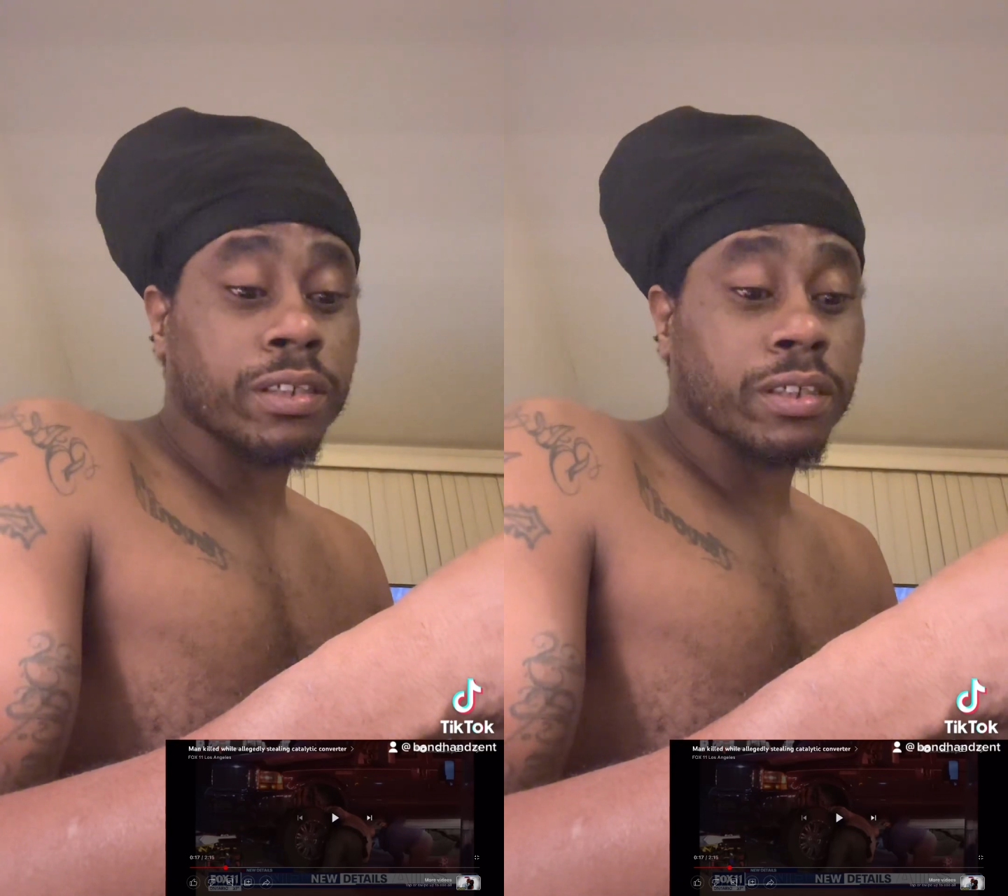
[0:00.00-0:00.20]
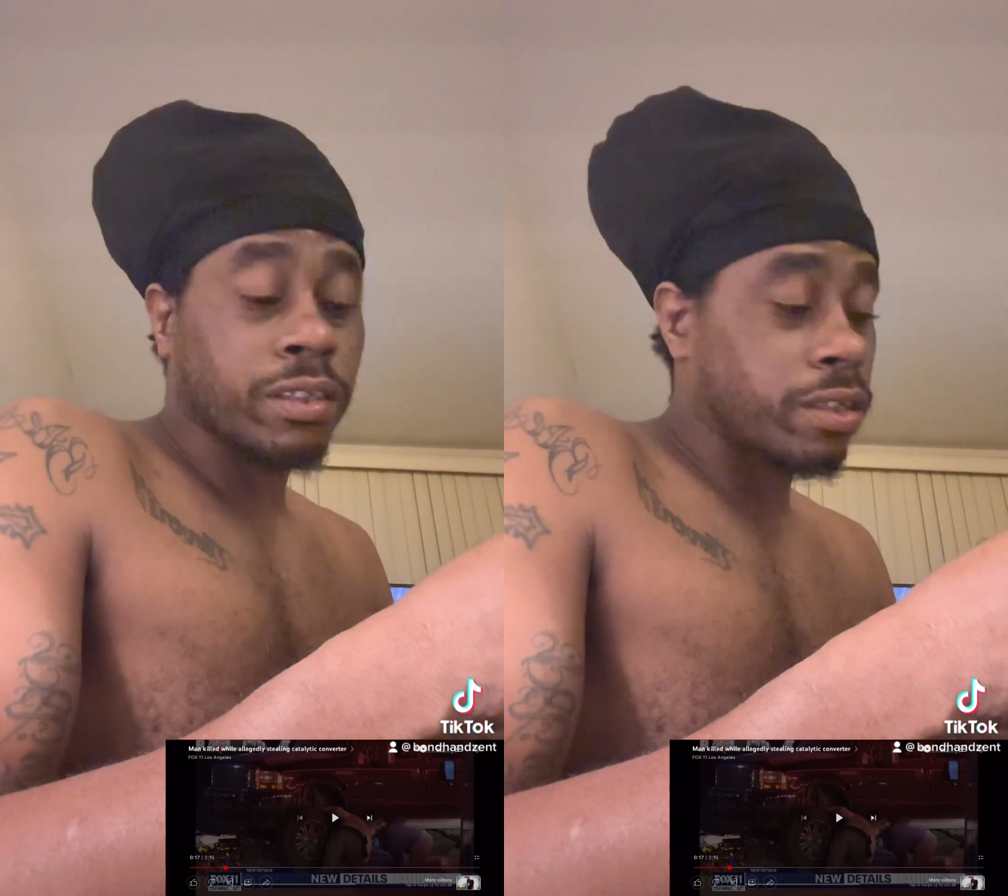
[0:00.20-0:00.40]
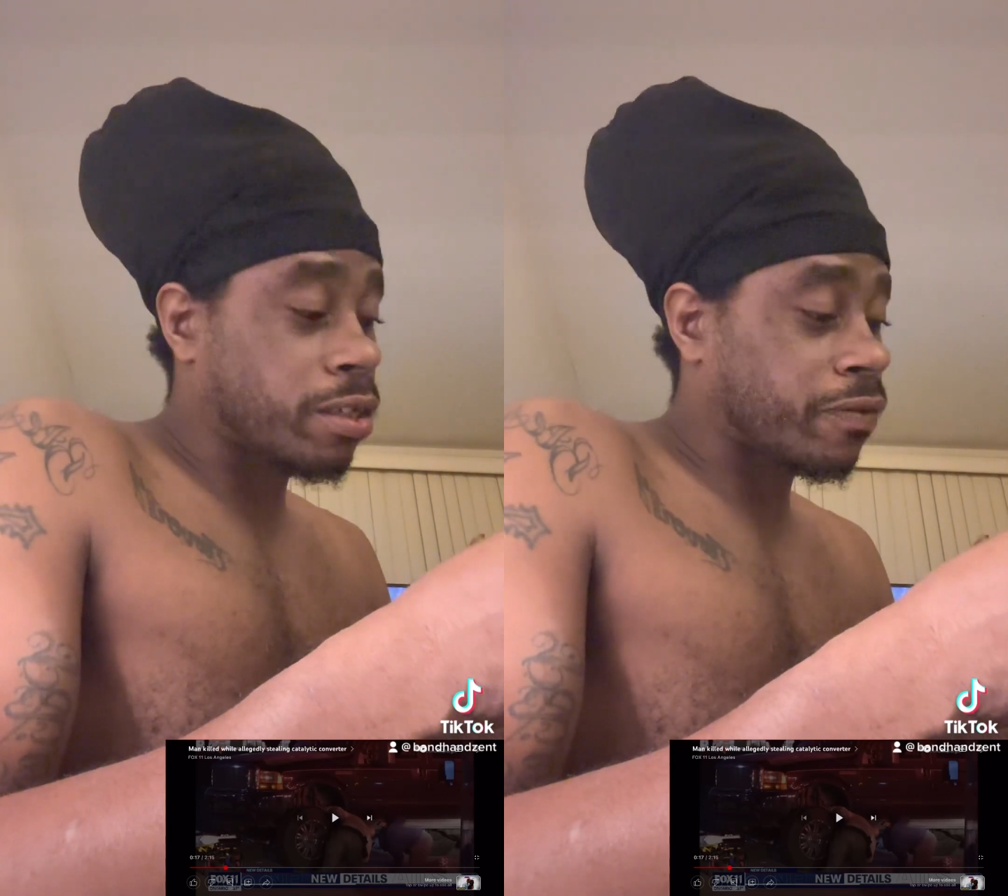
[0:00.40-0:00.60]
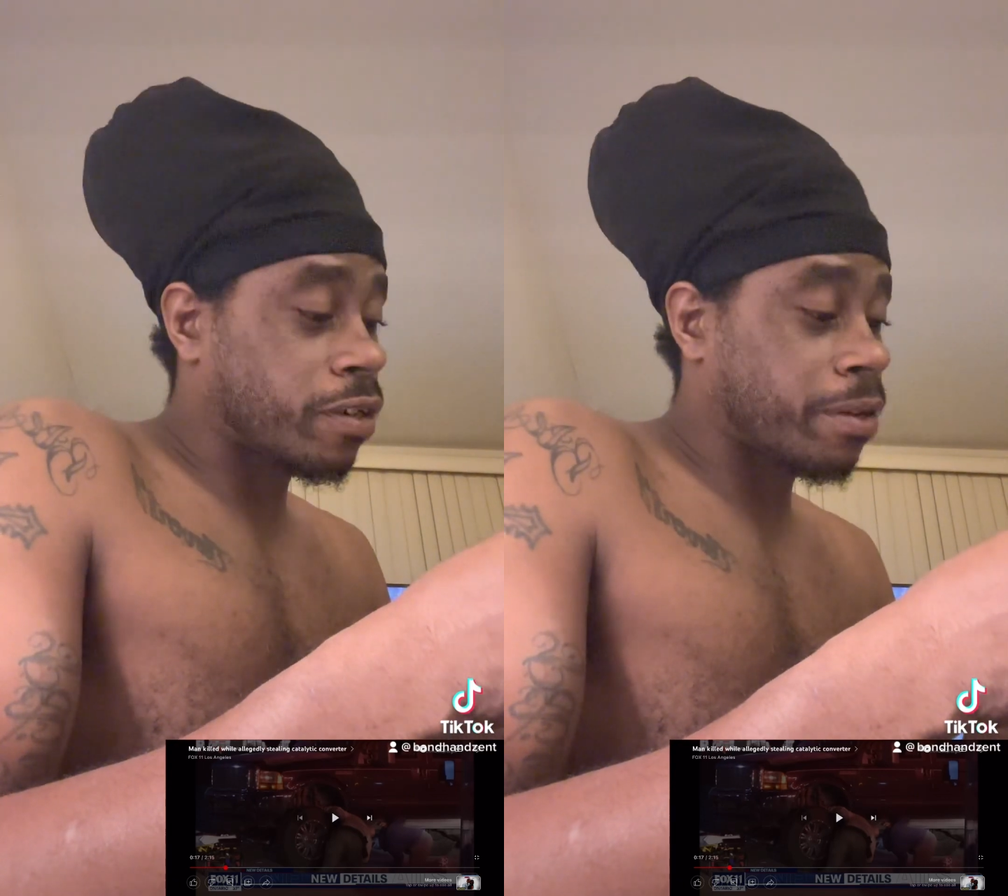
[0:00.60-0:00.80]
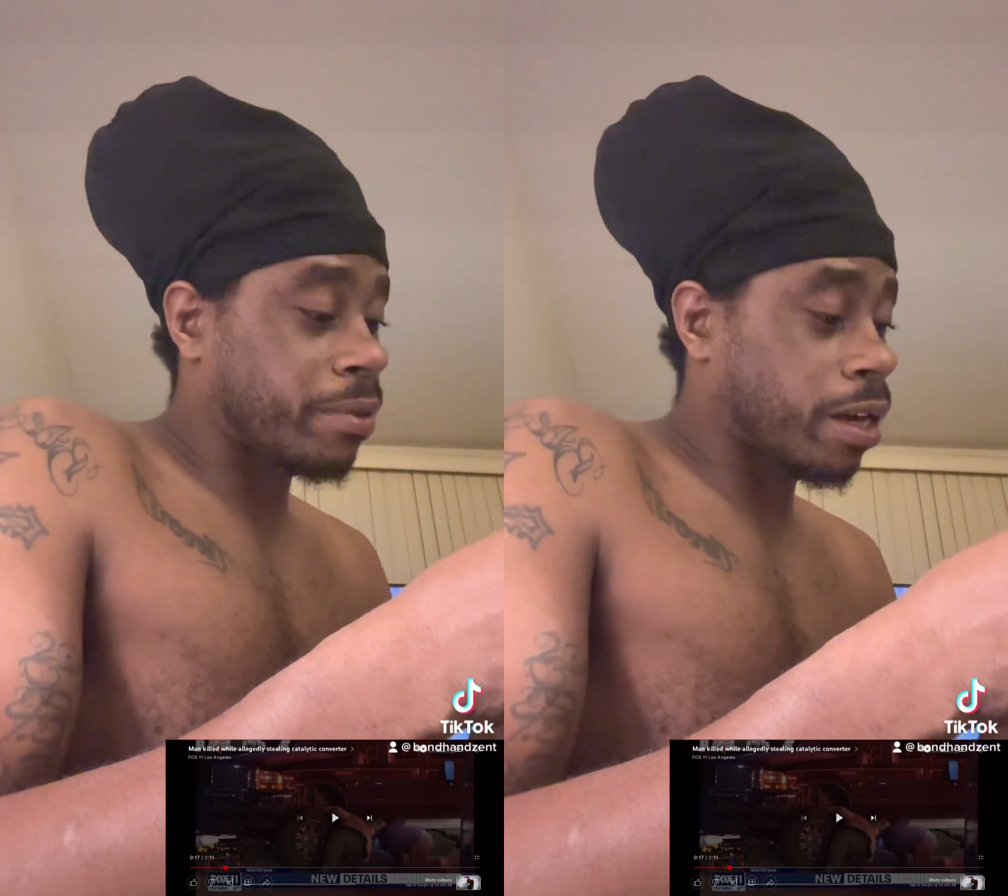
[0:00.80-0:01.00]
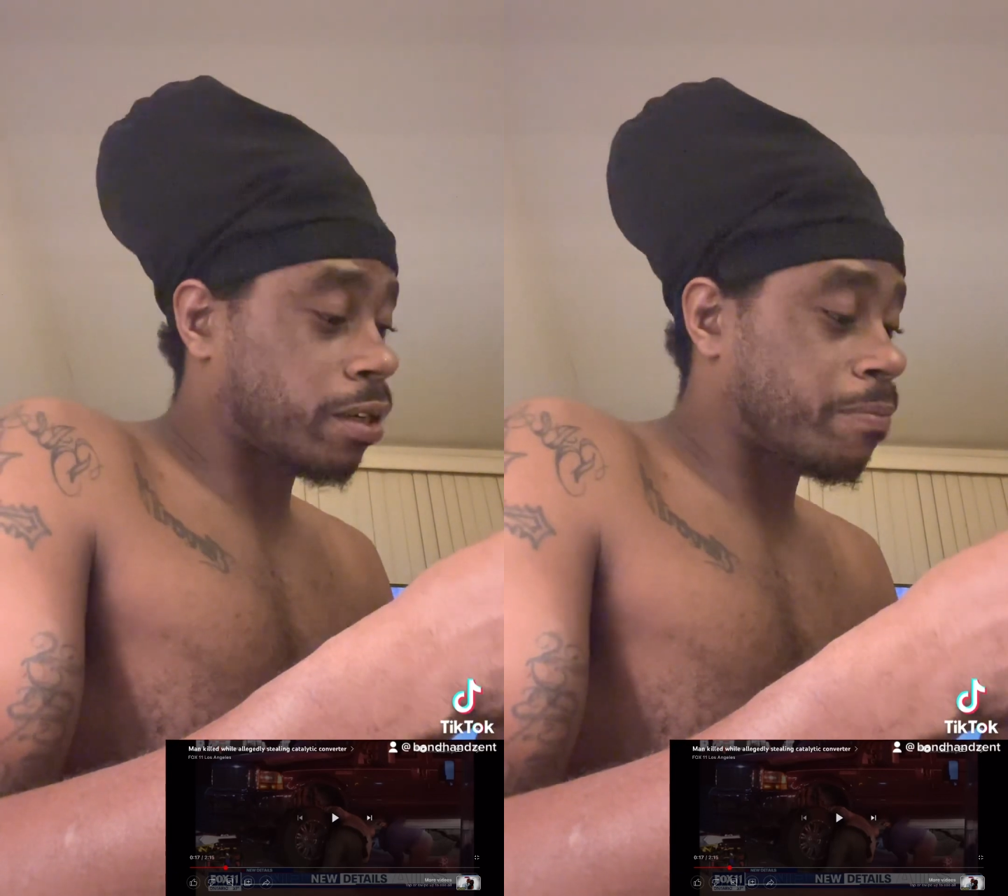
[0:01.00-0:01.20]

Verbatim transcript: It, lifts up. He got the